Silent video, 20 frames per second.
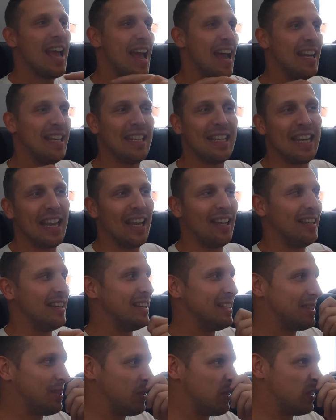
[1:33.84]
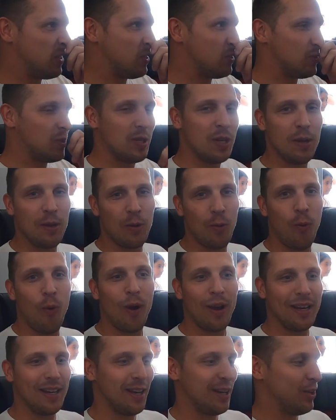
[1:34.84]
and the galley. So it's usually
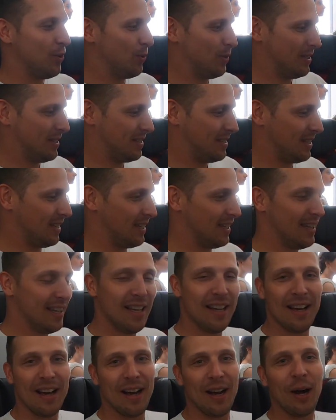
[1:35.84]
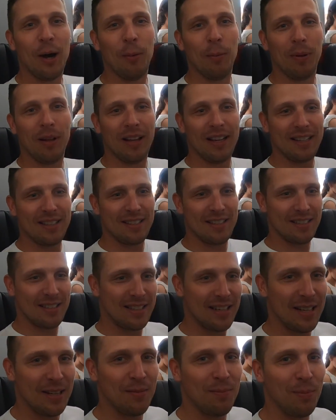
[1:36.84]
quite a noisy uh, place to
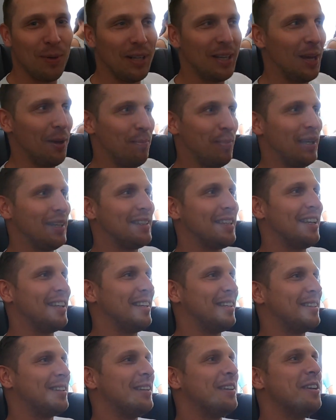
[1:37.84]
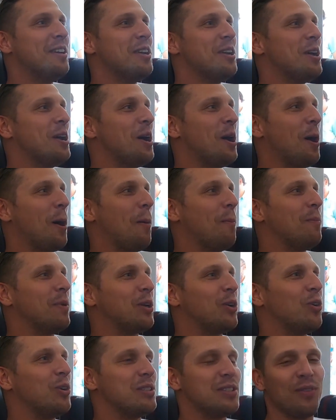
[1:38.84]
sit, but I picked that um,
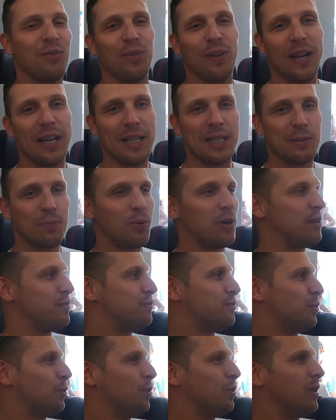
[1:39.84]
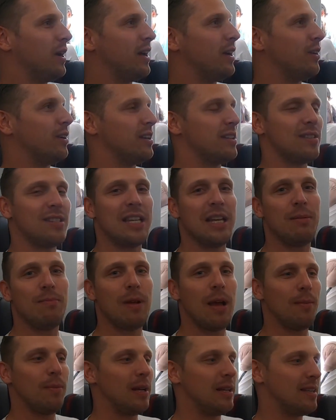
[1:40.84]
because the flight is pretty full and on the seat
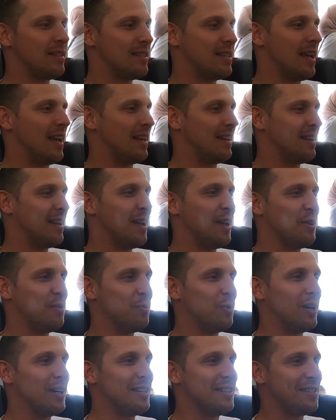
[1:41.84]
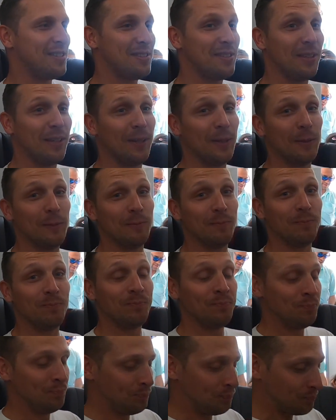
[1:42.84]
map it said it was
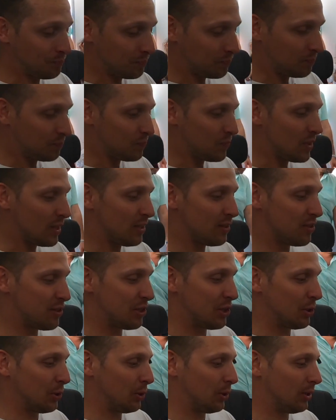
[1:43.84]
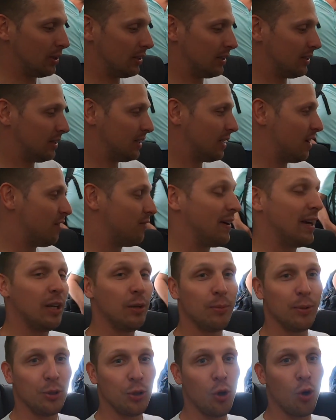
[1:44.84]
um, still
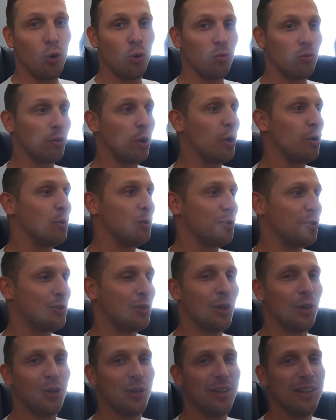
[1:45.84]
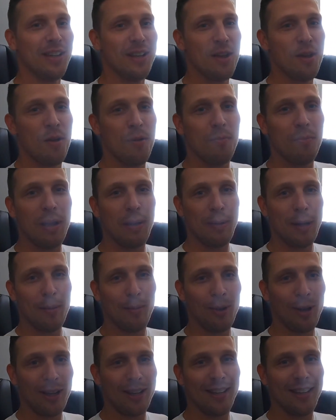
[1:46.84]
available the whole row. So maybe
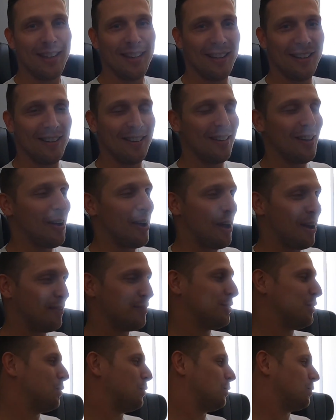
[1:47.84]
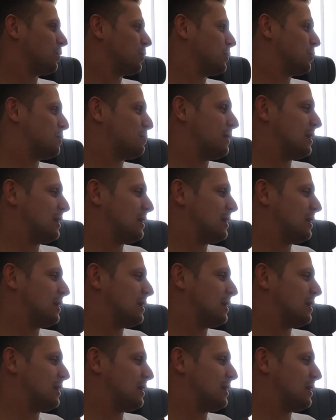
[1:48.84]
I'm lucky and I have the whole row to